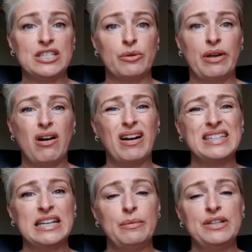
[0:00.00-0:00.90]
So
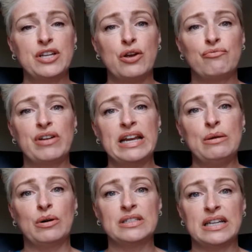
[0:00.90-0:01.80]
we don't
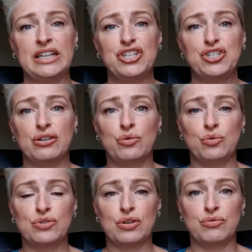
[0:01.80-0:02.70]
really want any sugar
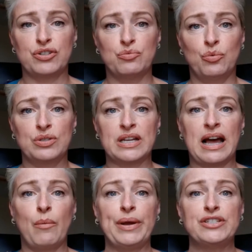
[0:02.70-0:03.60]
or salted water,
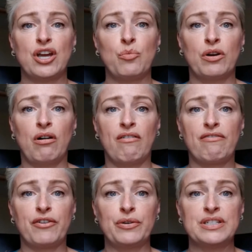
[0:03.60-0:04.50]
and we don't want our
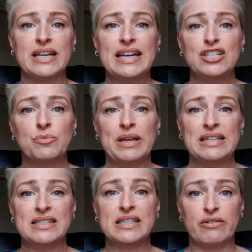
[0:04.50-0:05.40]
fruit to be
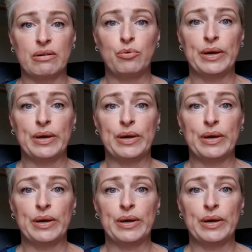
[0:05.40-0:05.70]
in syrup.